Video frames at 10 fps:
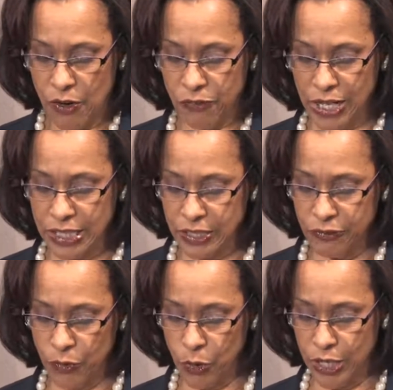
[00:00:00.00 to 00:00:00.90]
funding
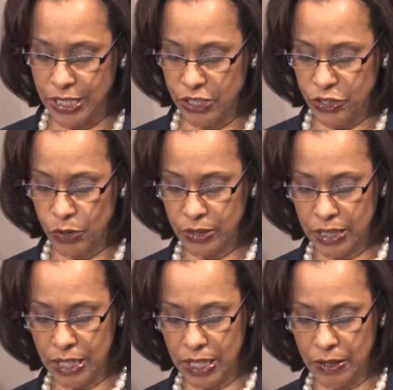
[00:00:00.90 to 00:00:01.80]
for initial
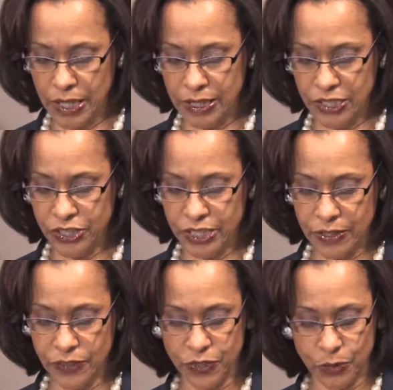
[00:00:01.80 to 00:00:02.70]

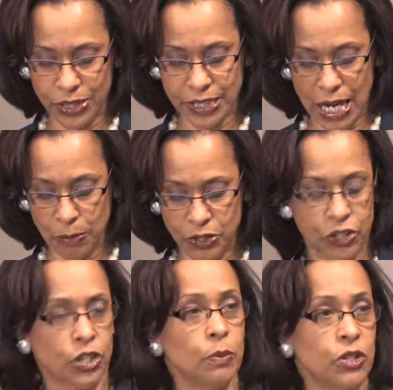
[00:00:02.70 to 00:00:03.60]
initiatives to establish
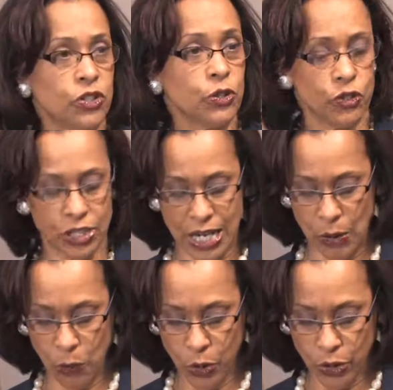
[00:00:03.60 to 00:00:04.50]
the commissioner's
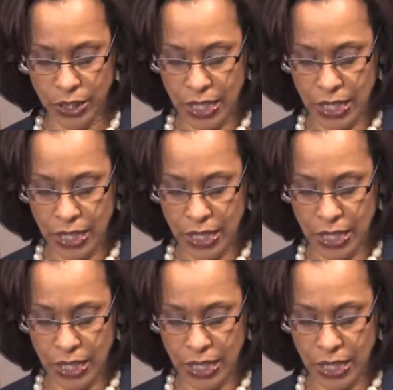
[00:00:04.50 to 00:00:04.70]
network